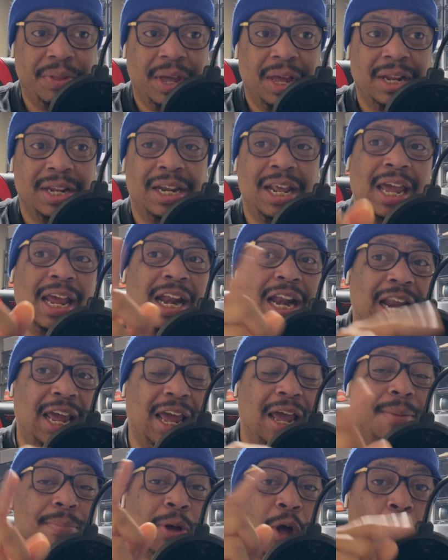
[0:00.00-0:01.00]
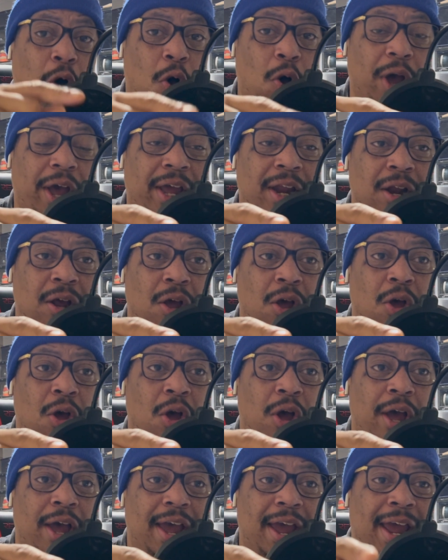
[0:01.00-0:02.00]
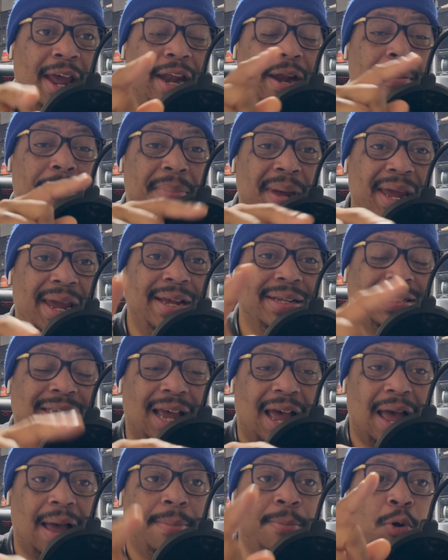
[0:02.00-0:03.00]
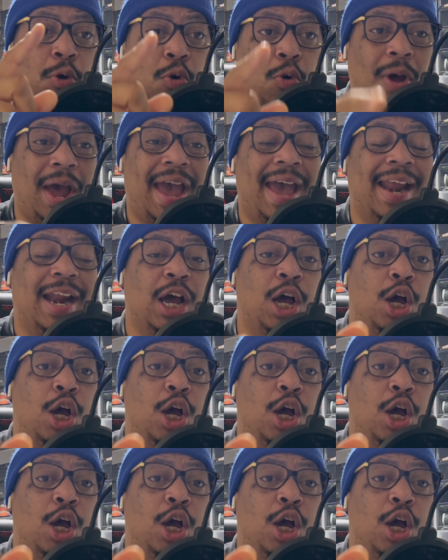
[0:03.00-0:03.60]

Then Liam Cohen, in the meantime, who had